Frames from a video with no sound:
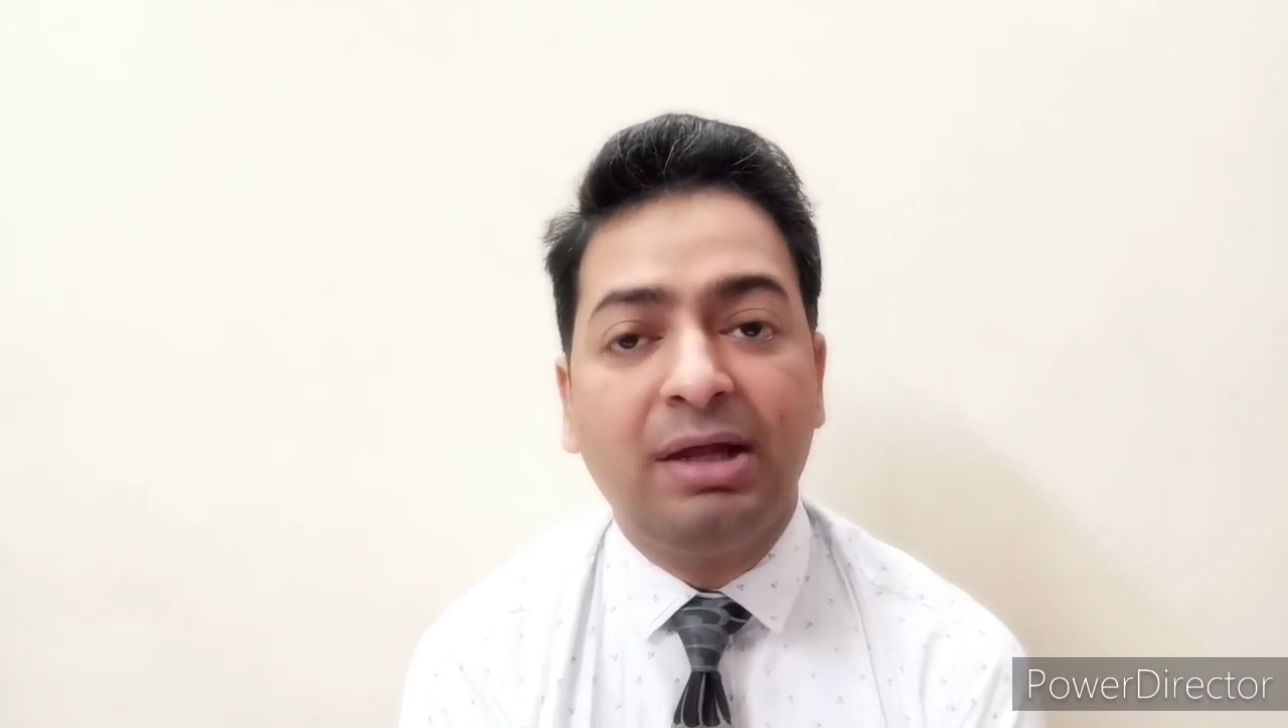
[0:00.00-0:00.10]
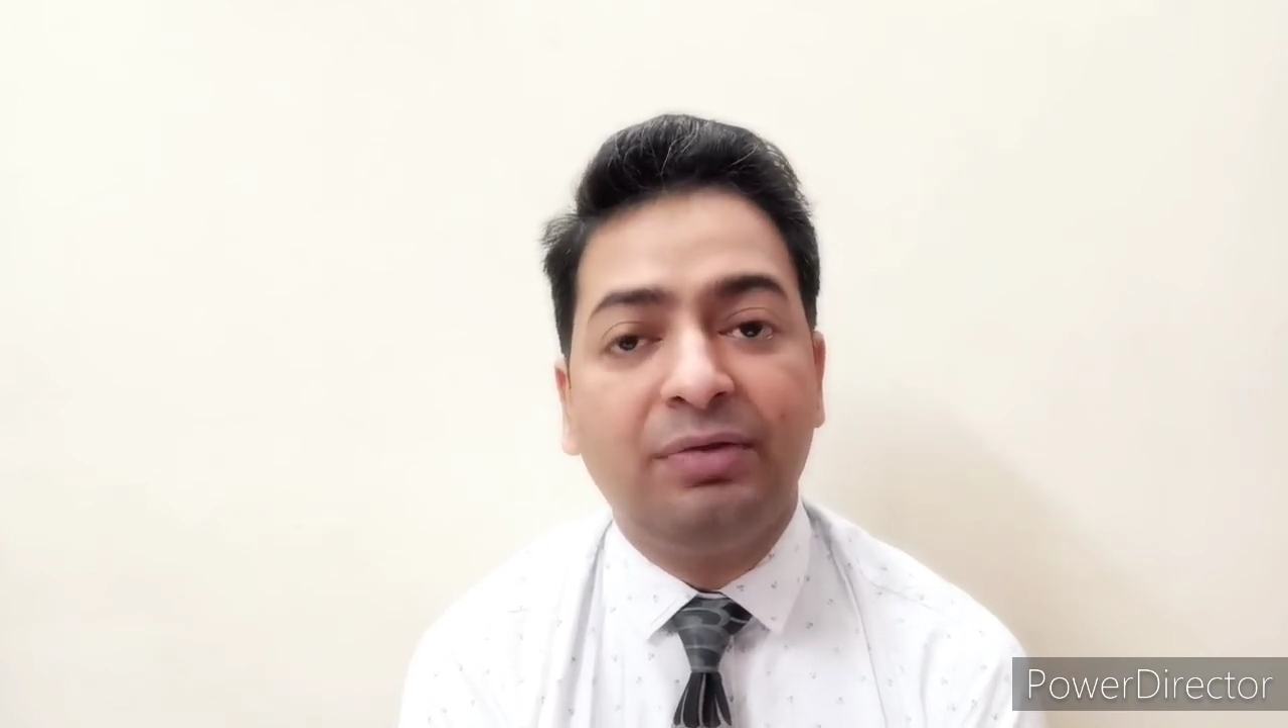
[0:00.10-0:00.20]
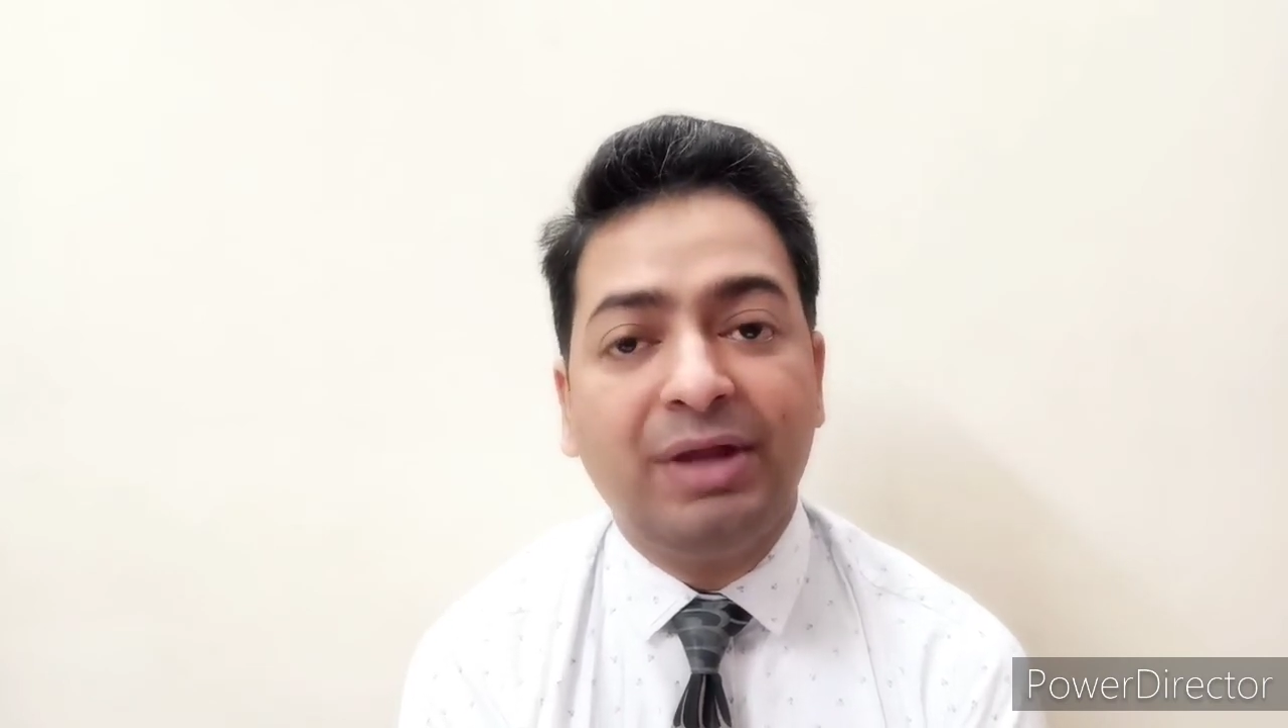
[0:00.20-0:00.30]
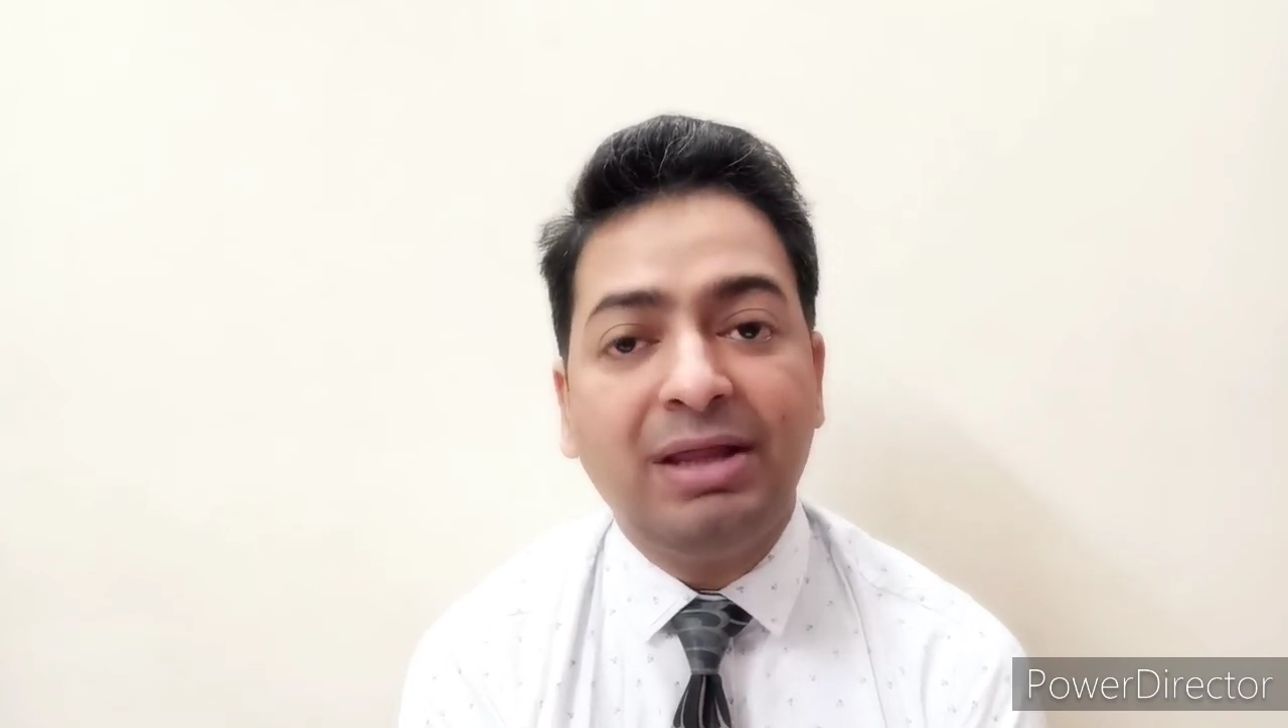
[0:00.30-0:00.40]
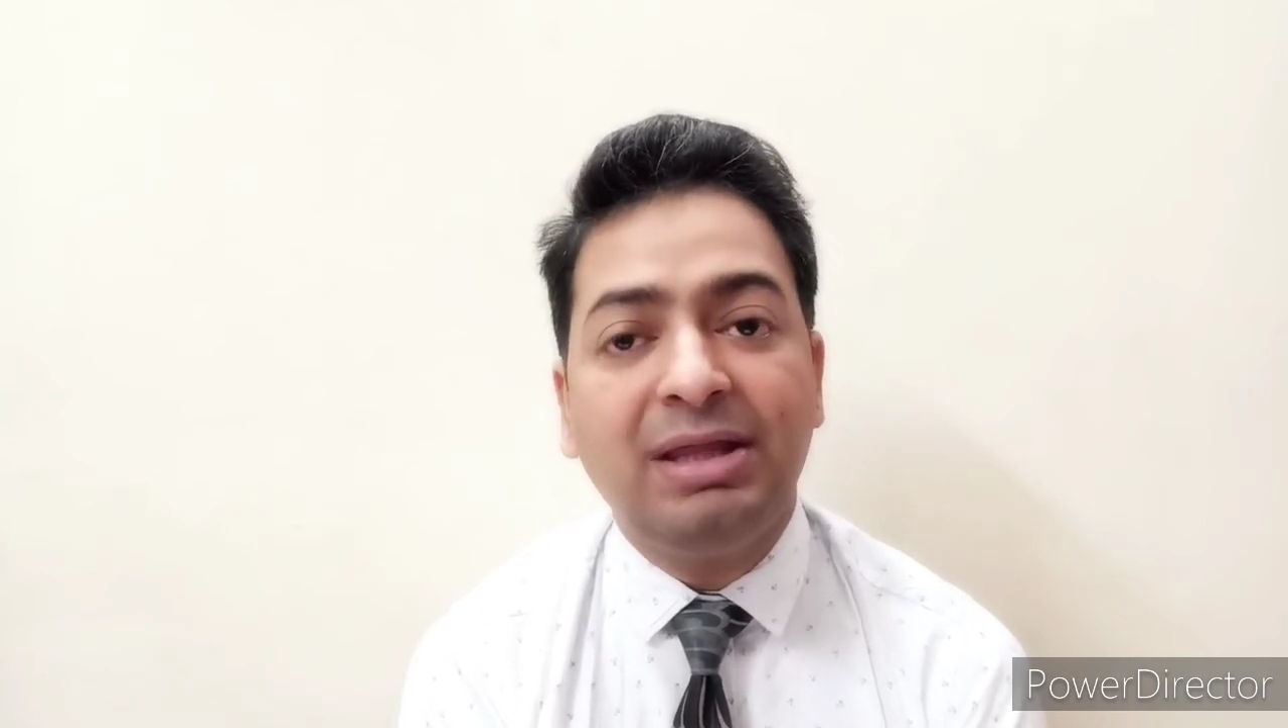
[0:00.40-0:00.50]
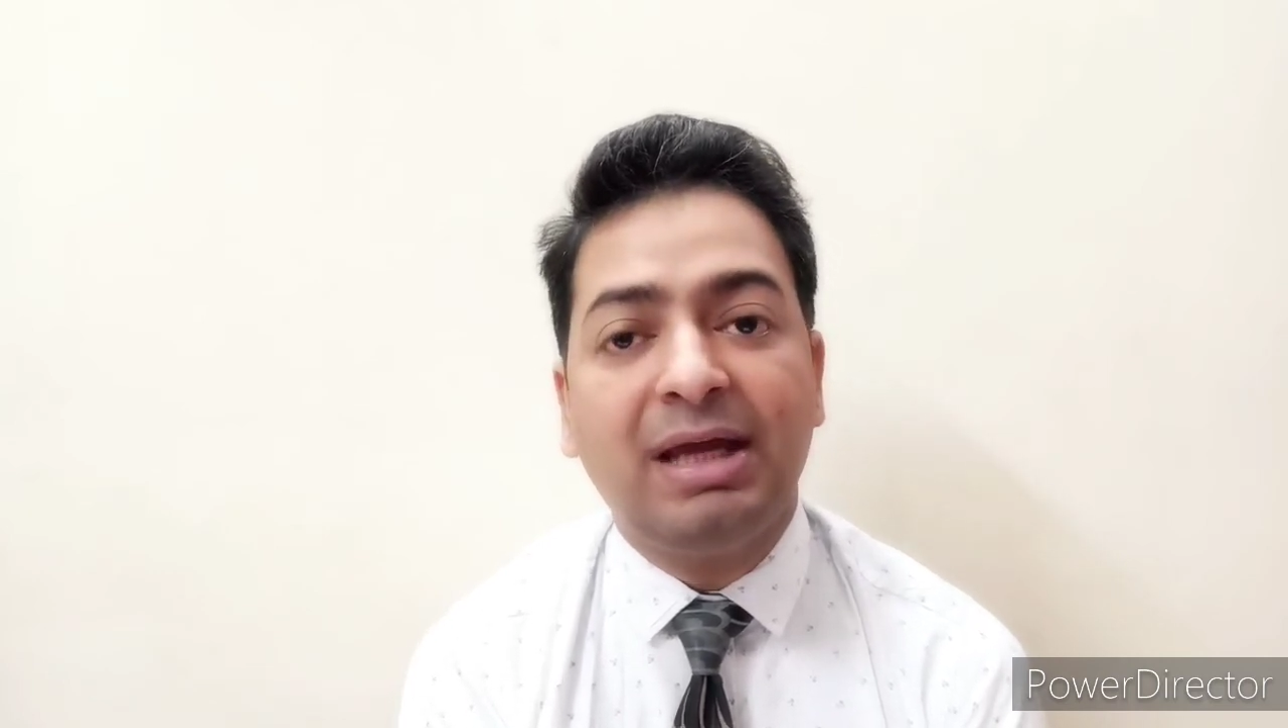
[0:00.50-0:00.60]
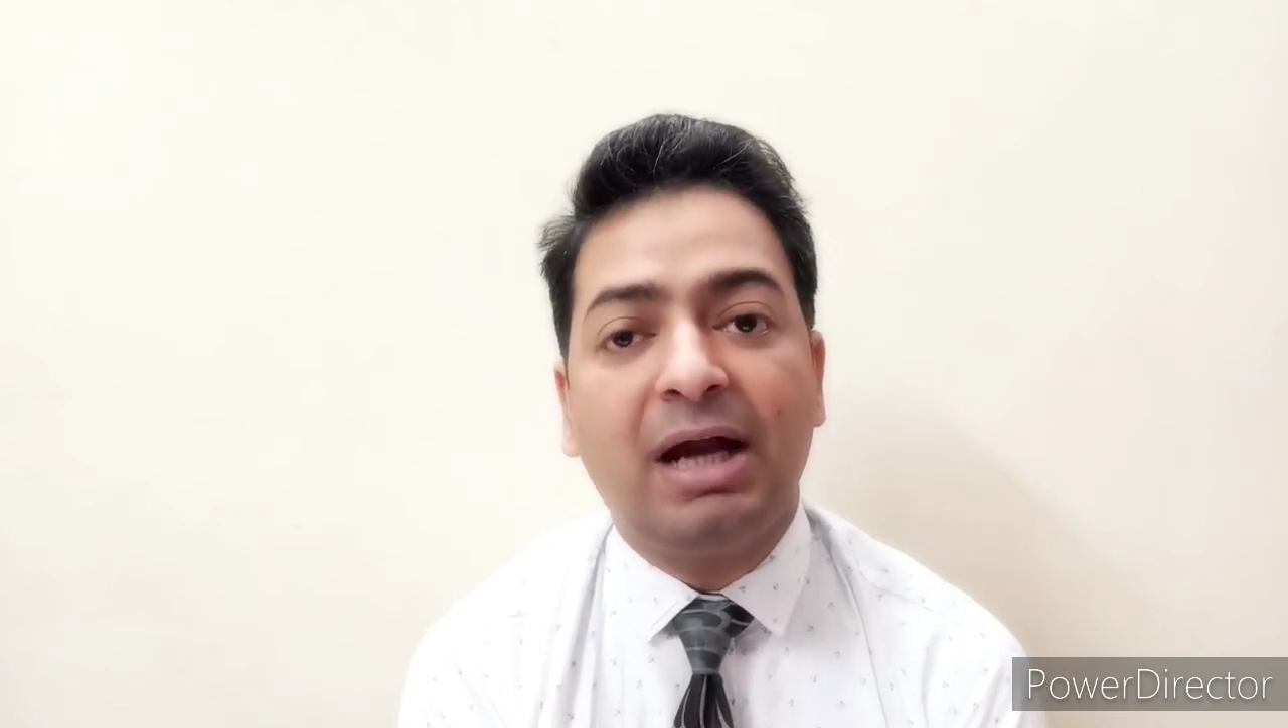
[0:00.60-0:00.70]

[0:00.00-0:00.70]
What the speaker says: Then they